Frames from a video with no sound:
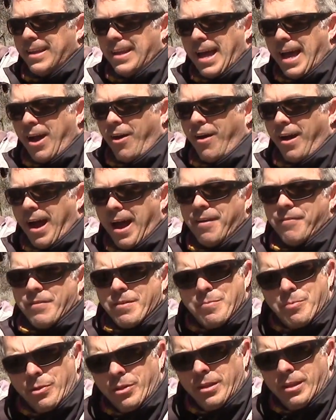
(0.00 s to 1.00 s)
Now, I've
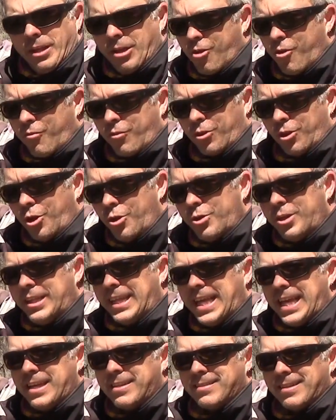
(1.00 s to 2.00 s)
completely overloaded
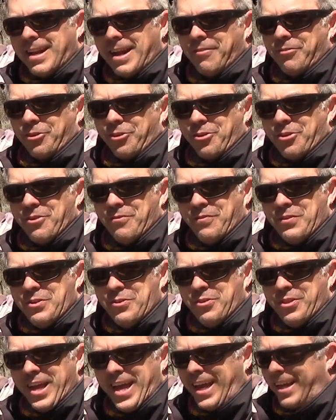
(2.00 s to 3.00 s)
these and I've learned a few
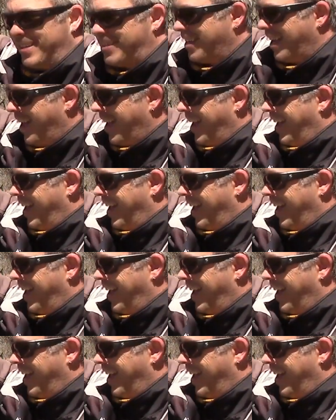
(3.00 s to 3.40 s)
things.